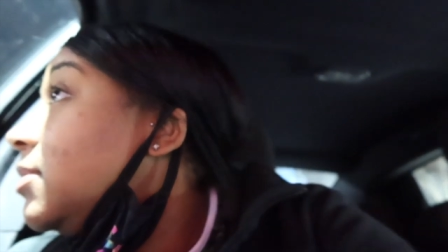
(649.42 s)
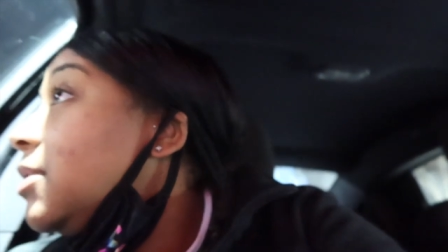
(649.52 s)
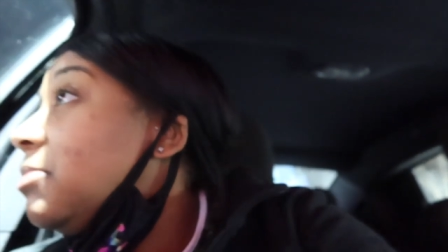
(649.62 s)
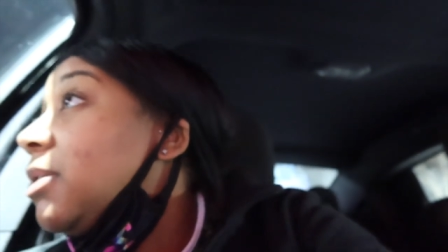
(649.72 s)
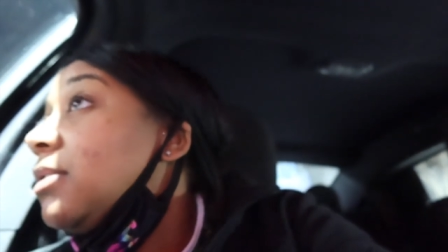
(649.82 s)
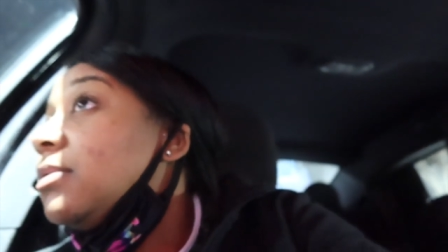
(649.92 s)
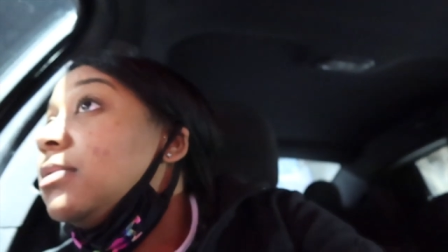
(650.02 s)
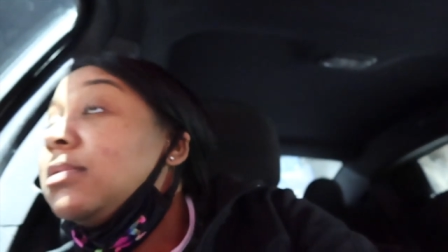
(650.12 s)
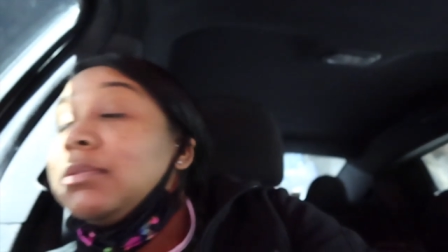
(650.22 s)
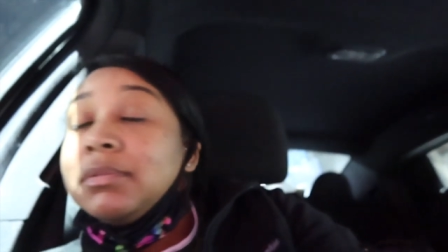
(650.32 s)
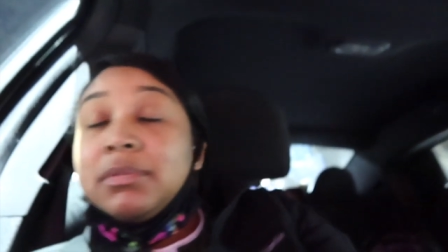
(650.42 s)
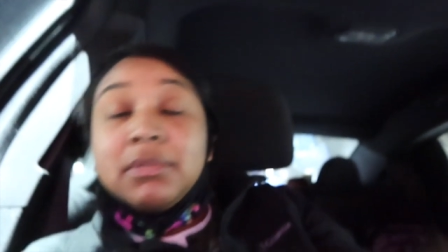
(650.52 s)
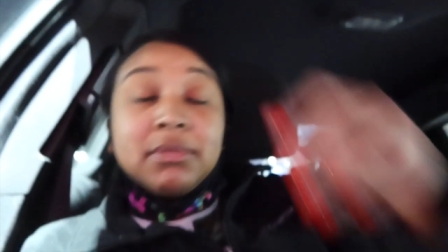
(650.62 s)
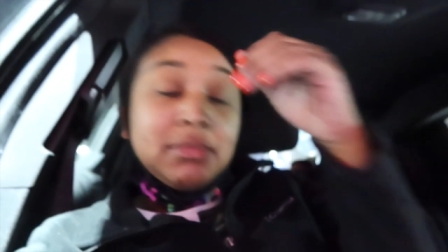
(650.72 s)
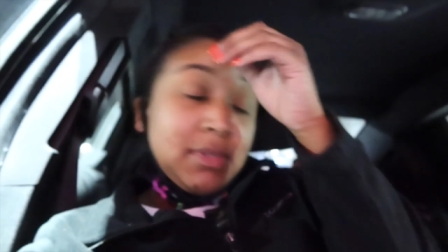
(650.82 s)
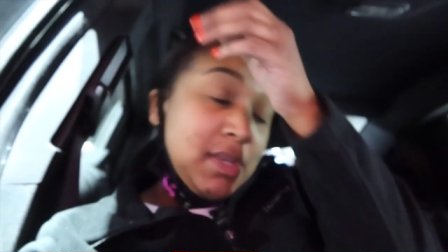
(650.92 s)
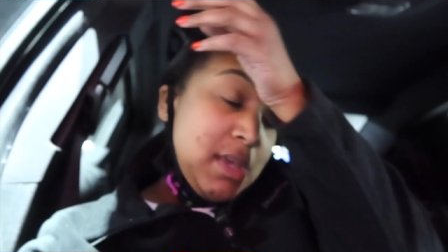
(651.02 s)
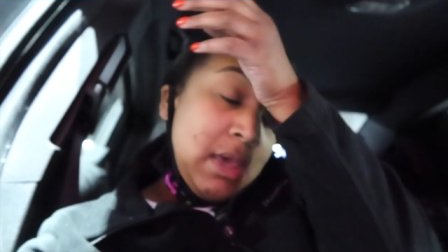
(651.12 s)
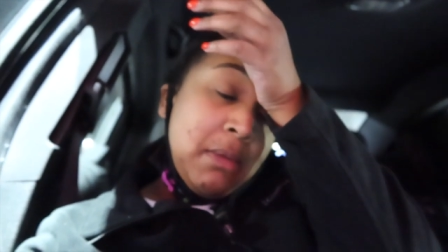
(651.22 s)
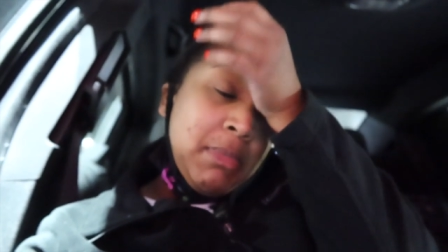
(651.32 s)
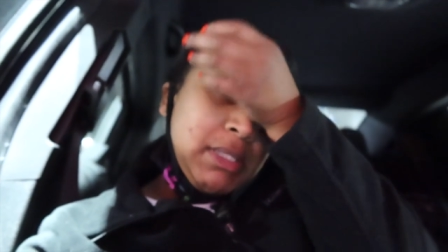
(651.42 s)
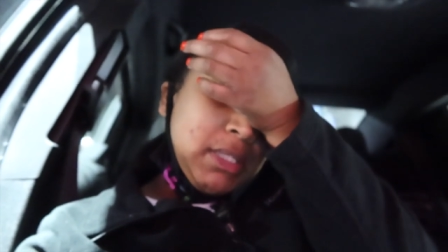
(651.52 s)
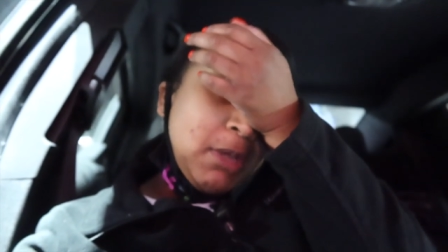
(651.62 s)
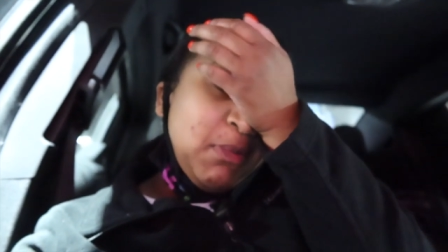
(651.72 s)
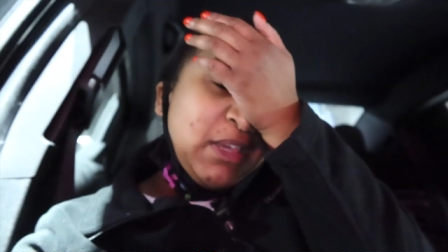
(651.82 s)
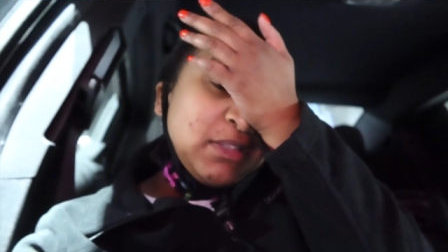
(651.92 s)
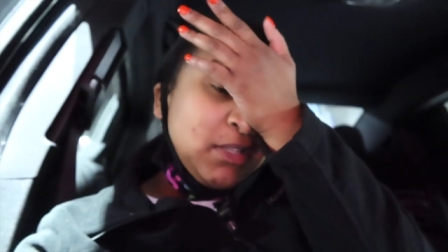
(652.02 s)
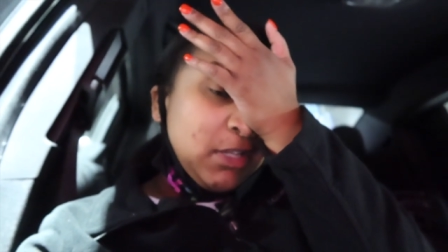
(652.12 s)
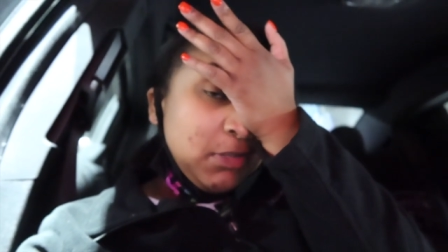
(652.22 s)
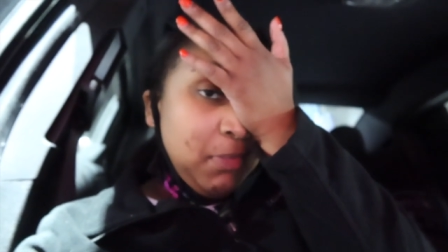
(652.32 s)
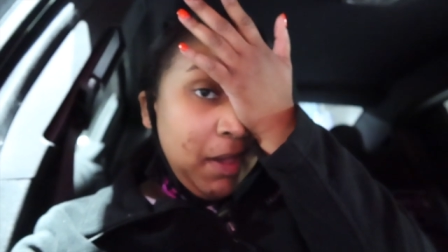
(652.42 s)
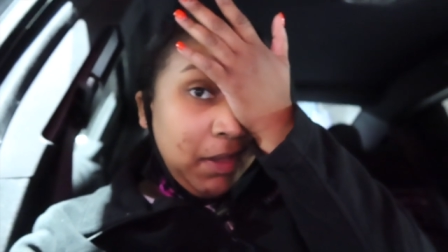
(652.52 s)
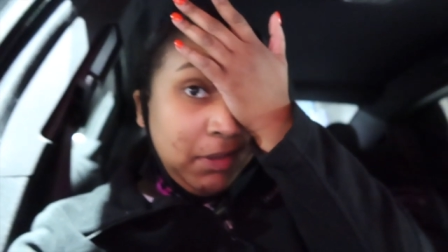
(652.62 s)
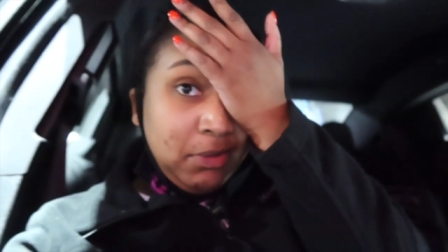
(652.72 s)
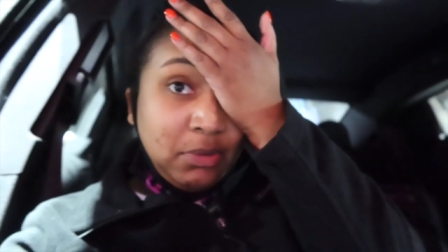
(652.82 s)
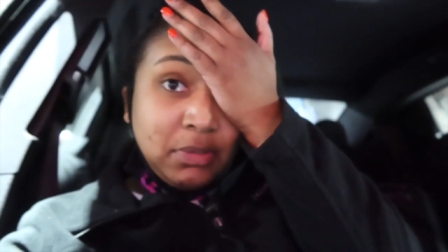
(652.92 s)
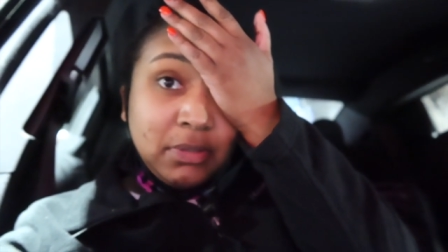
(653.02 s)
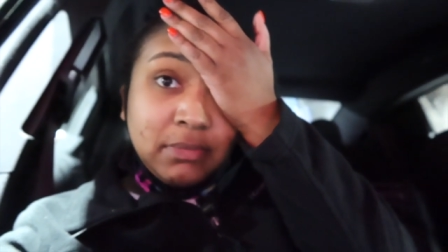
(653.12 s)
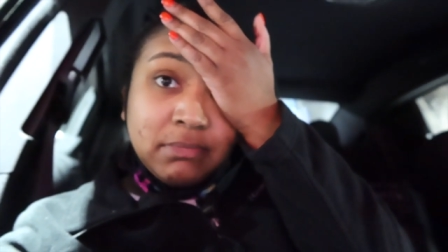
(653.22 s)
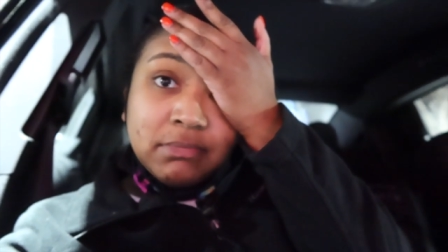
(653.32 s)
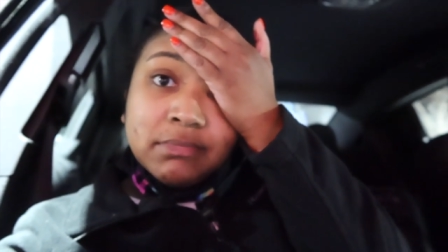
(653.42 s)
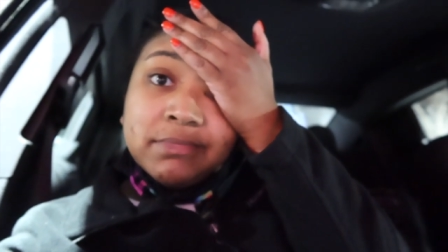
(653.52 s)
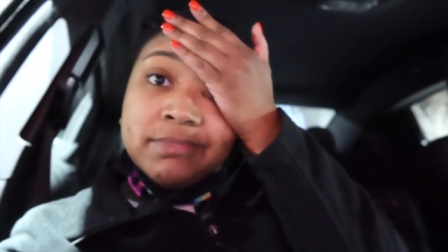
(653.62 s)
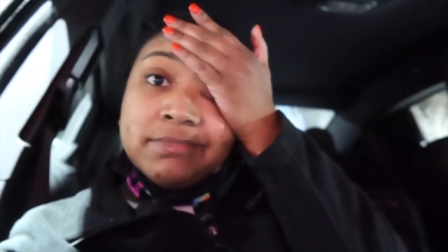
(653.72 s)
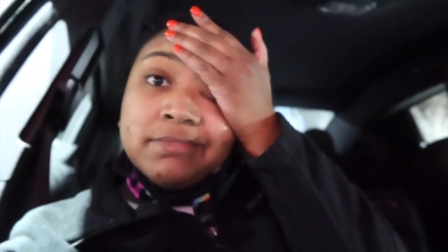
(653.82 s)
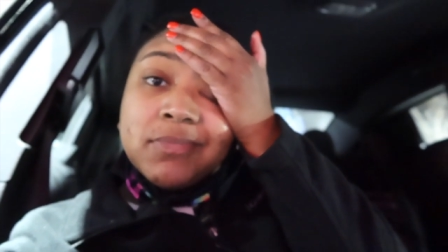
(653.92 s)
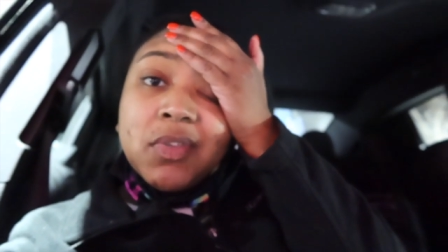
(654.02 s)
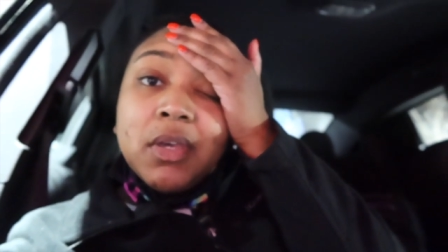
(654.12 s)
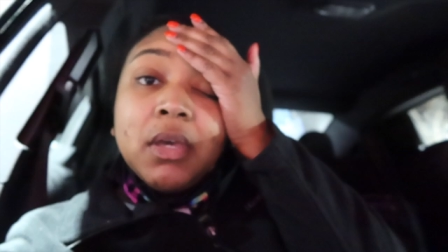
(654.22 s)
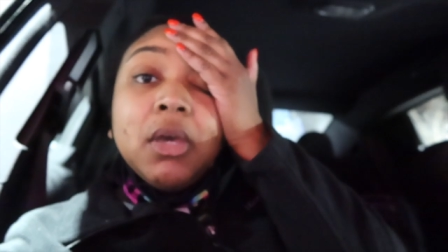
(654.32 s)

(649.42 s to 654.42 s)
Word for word: I'm about to. My stomach is touching my ankles. Mm -hmm.